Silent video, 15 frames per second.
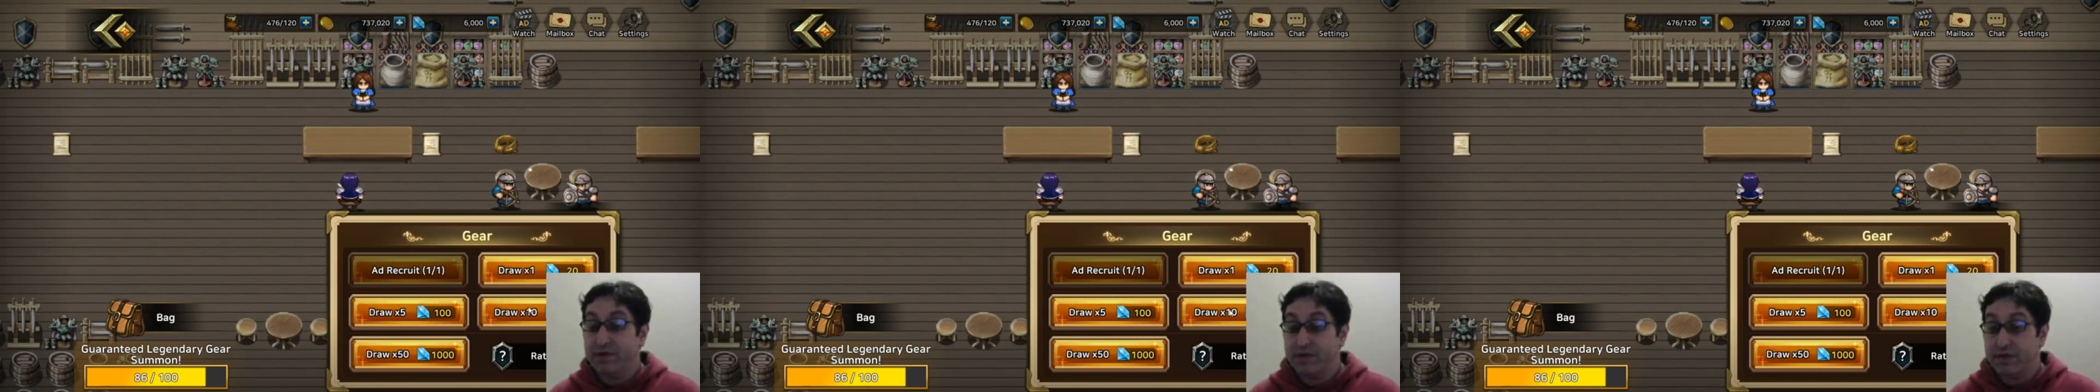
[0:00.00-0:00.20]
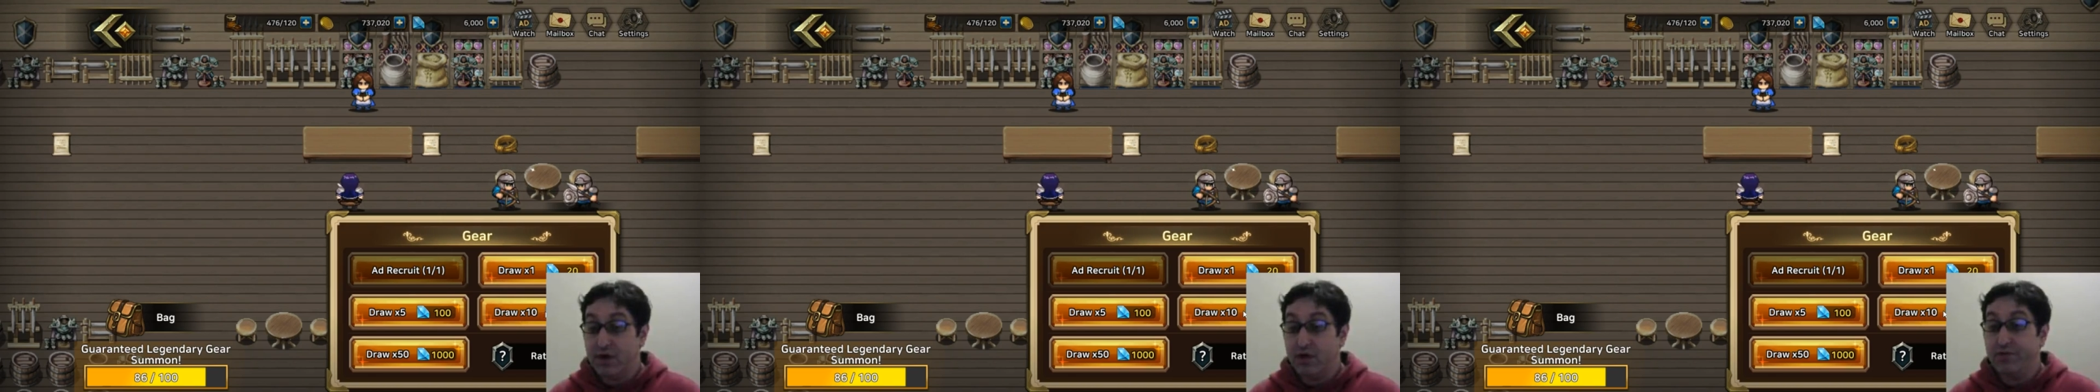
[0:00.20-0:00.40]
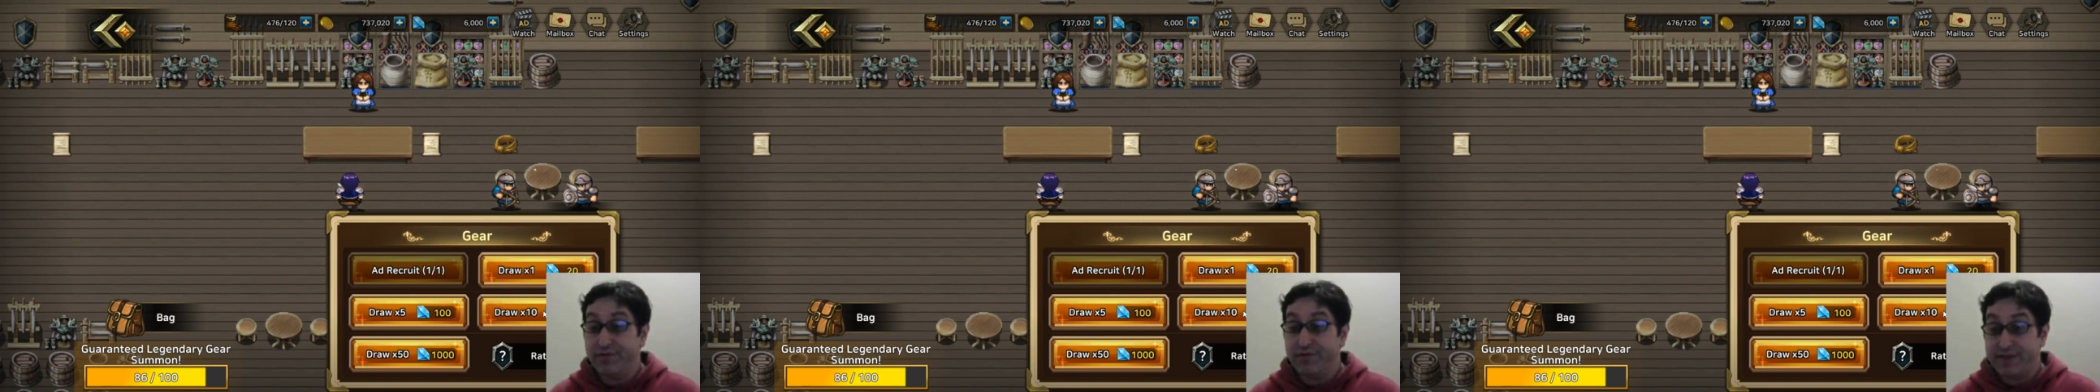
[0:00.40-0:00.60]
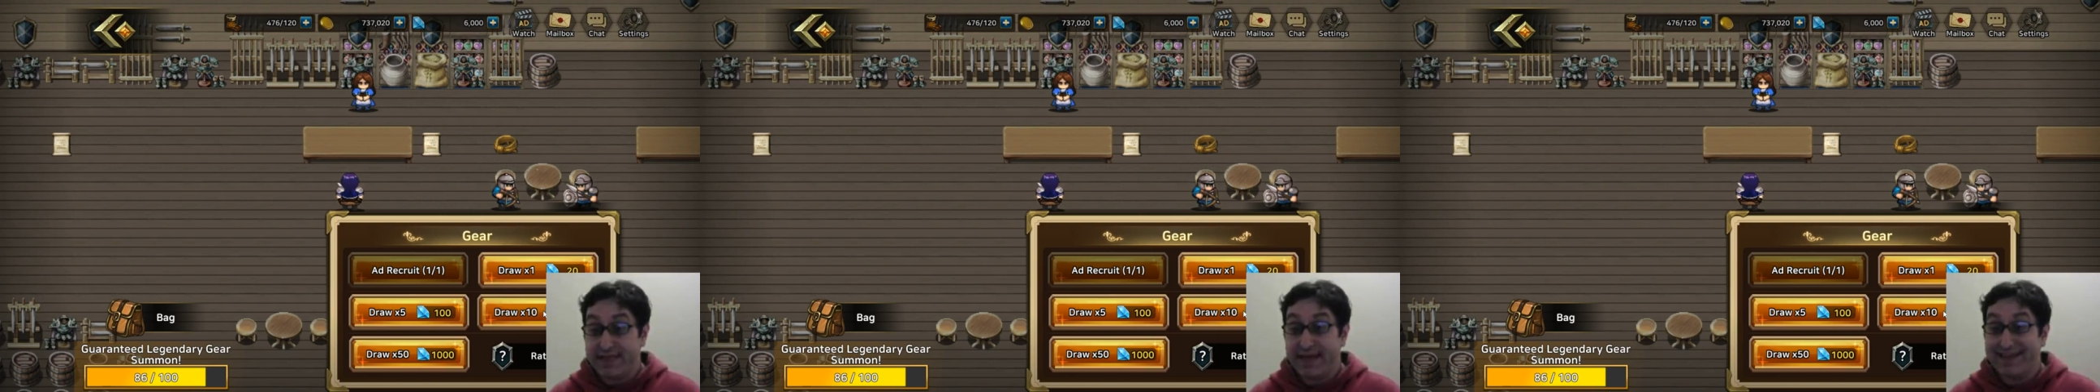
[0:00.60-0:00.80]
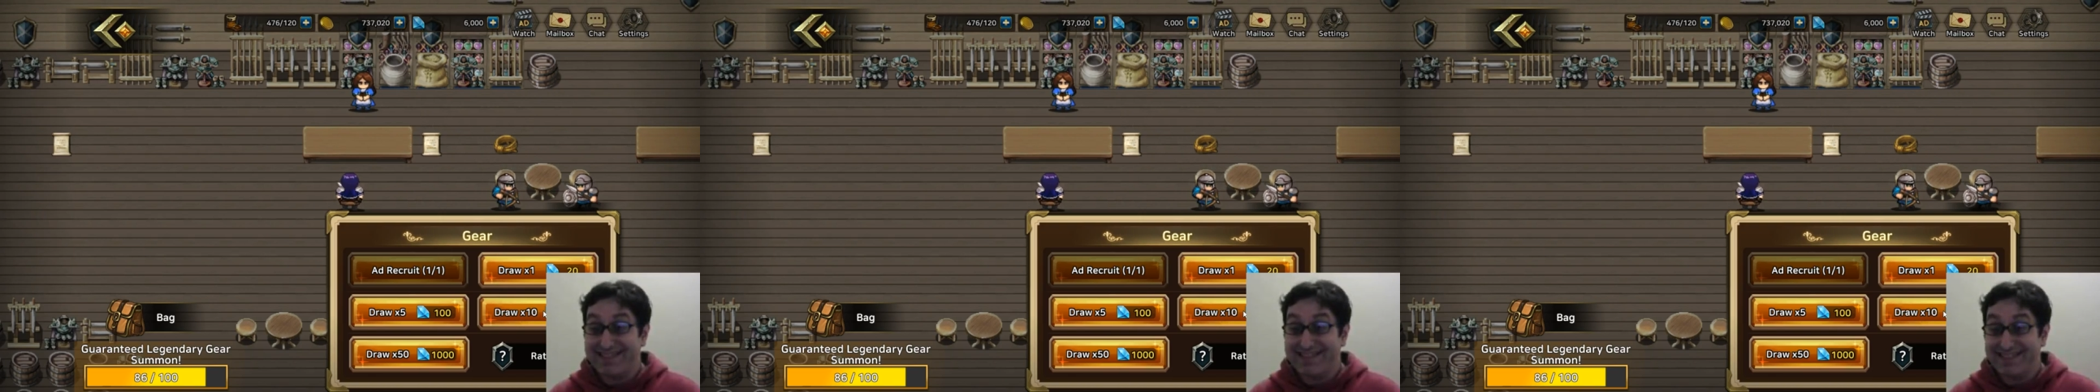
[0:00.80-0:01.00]
to go for
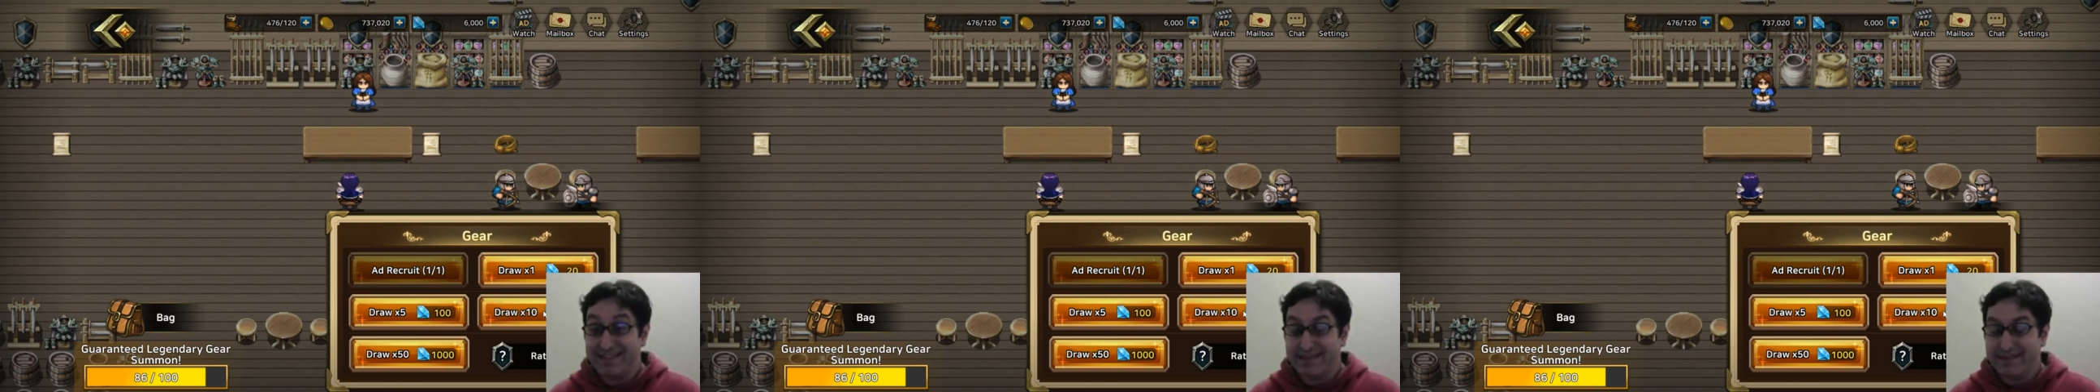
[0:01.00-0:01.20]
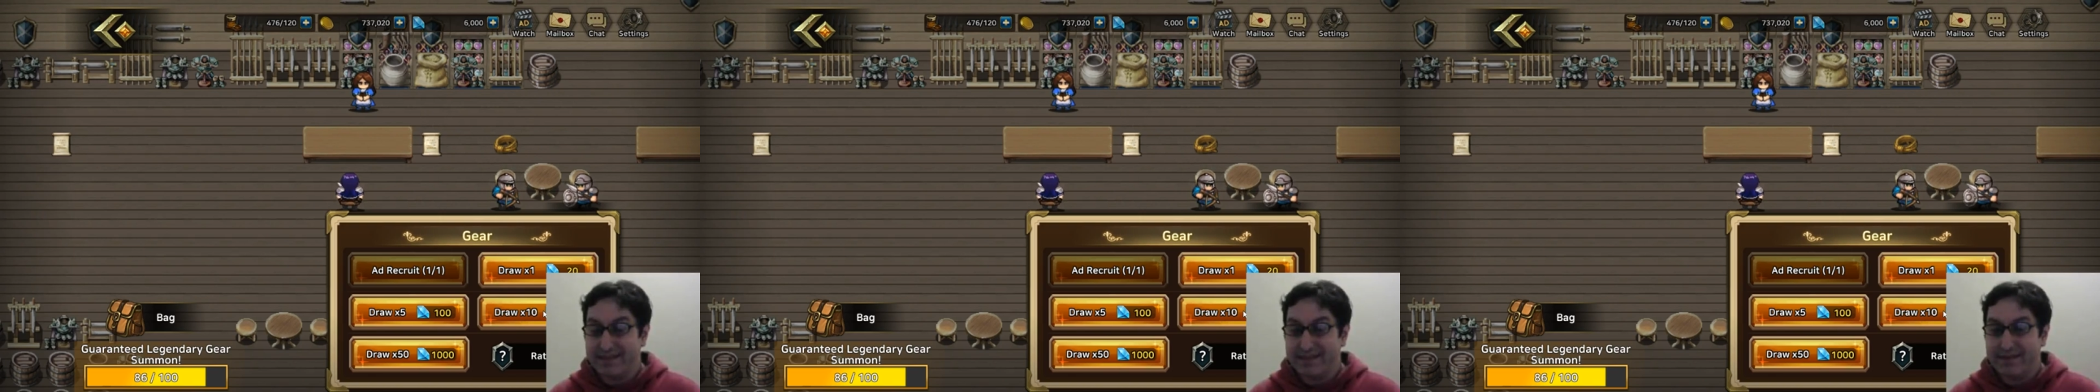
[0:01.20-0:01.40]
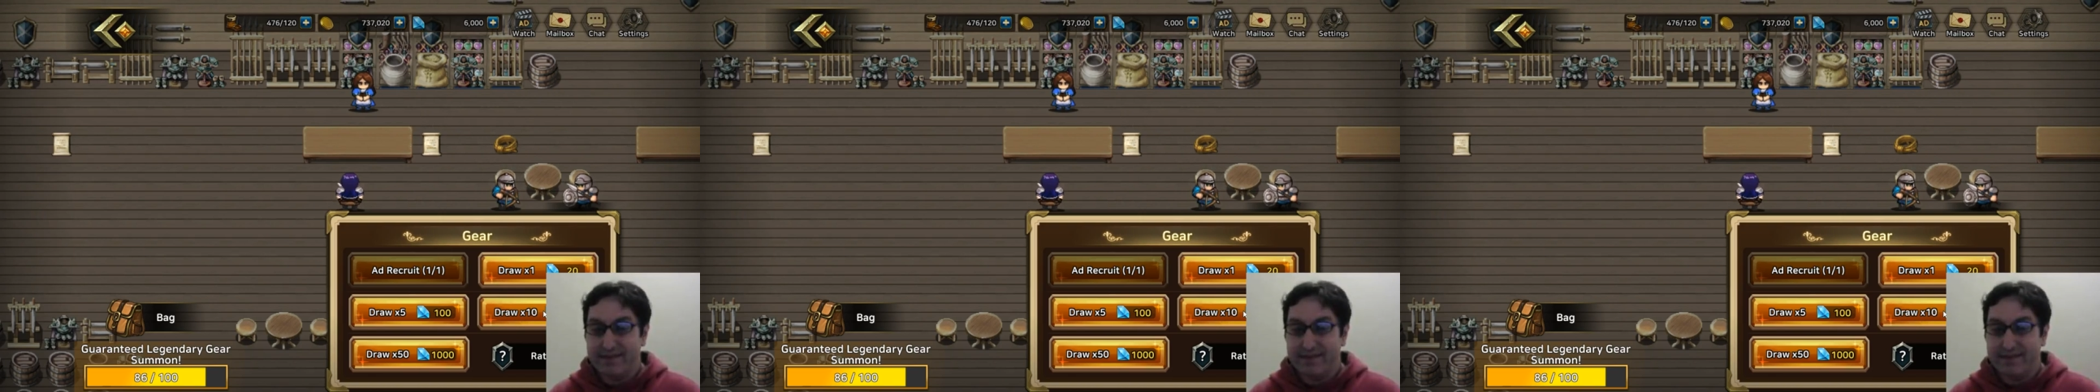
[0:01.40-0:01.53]
10s.